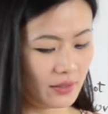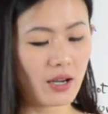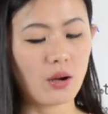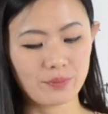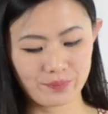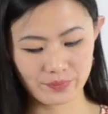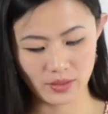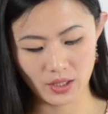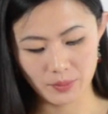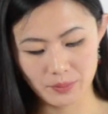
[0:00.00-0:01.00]
Now,
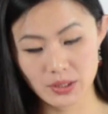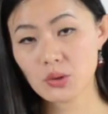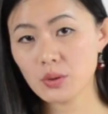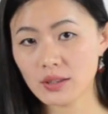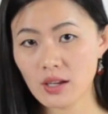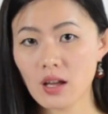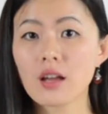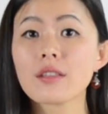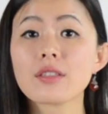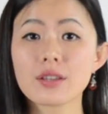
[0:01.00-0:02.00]
between
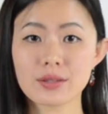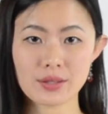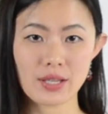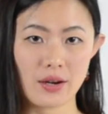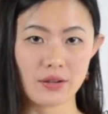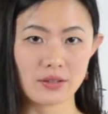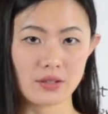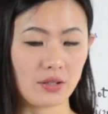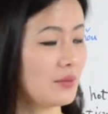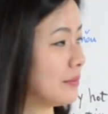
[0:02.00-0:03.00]
this
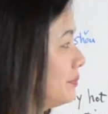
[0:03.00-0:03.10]
character